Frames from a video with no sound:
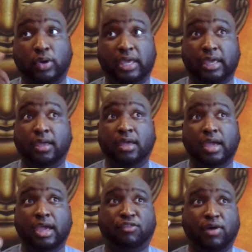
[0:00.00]
okay,
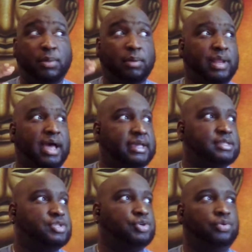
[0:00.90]
if I'm
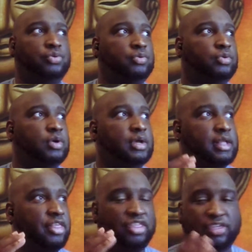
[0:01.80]
applying to
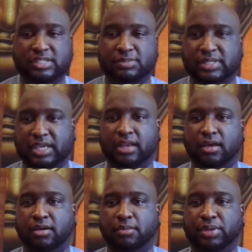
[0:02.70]
this particular
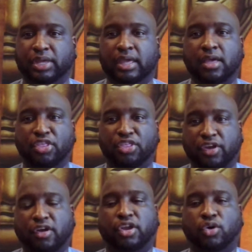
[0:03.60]
company,
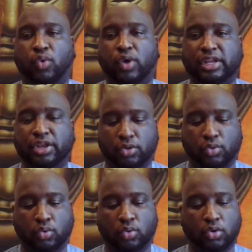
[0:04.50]
they're going to want to
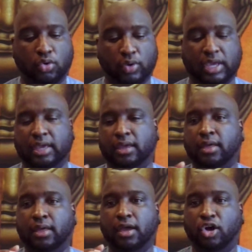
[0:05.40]
know, okay,
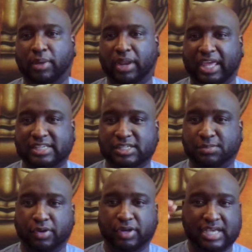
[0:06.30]
how many years
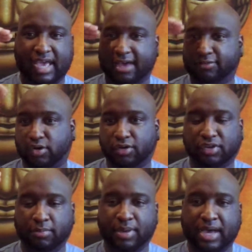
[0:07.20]
experience I have off
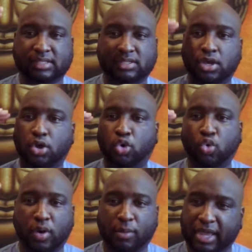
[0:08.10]
the bat,
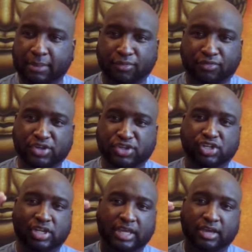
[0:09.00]
who am I
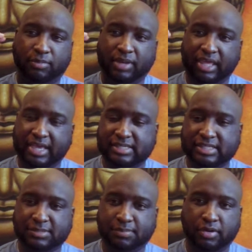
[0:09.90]
professionally, how many years
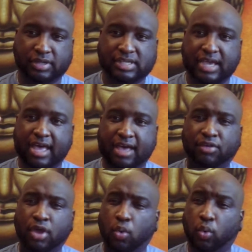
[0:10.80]
experience I have,
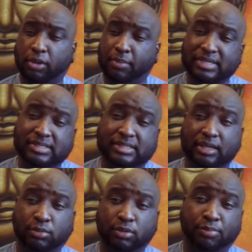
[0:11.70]
what are my
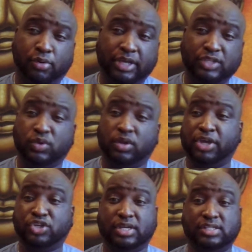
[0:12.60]
sellable points, what are
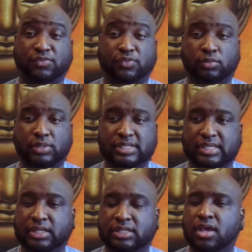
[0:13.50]
my transferable
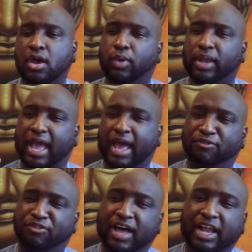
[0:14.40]
skills, what
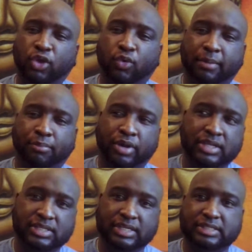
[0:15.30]
value I bring
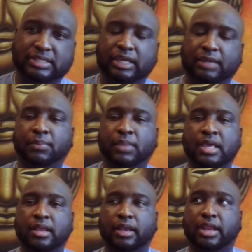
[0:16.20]
to the team.
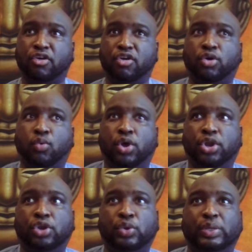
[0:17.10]
They're going to want
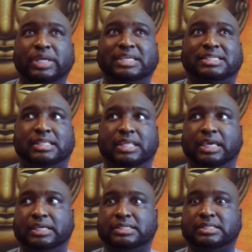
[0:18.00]
to know these
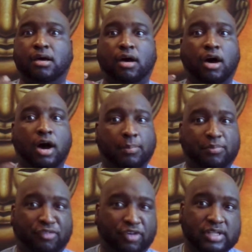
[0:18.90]
things
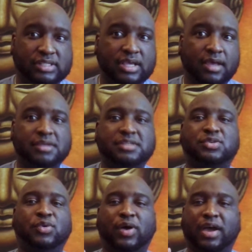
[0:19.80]
upfront.
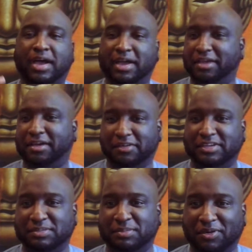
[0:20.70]
So hire a
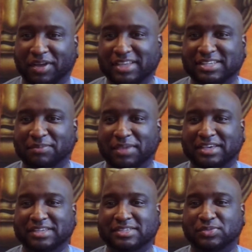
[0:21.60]
resume writer
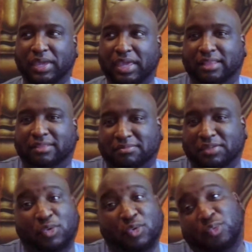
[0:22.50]
because we
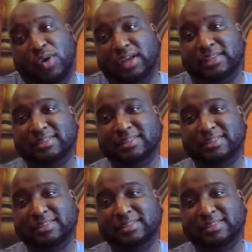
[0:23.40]
know what